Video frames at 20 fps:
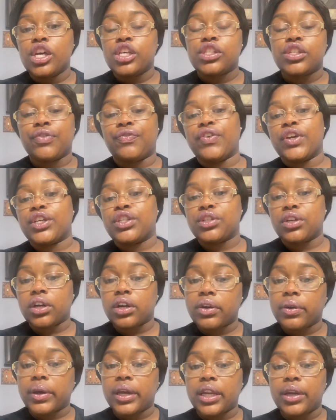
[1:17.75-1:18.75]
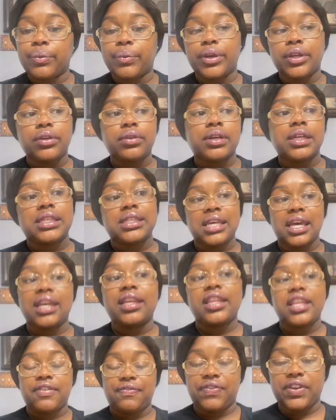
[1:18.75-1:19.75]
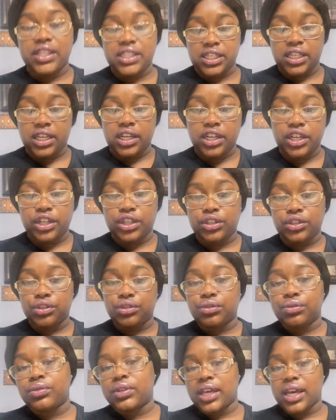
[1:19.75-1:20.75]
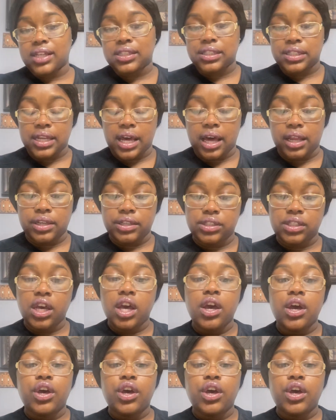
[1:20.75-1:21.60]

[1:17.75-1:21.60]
to fix your credit when you could take that $1,500, $2,000